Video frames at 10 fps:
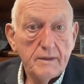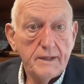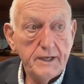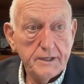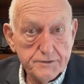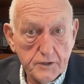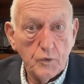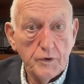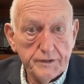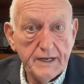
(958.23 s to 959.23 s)
It's
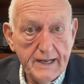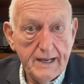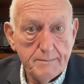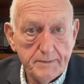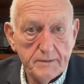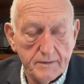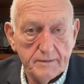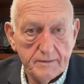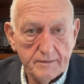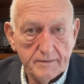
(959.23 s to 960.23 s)
going to happen,
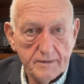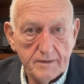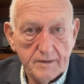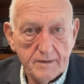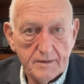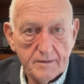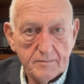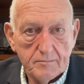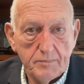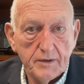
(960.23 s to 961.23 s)

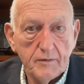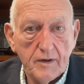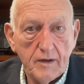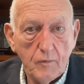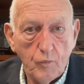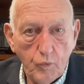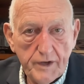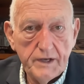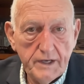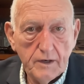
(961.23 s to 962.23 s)
but
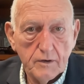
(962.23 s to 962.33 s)
we are